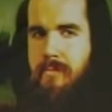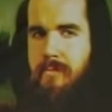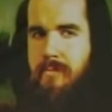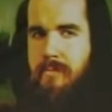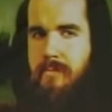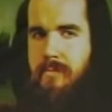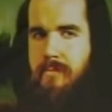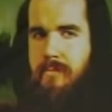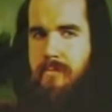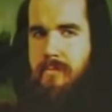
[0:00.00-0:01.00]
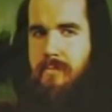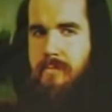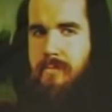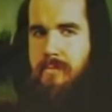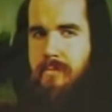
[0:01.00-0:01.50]

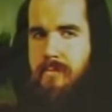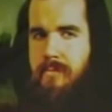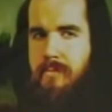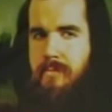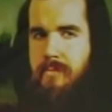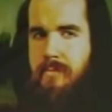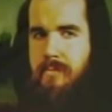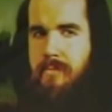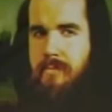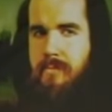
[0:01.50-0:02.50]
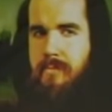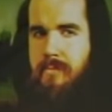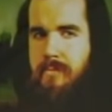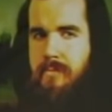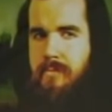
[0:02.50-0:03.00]
(silent)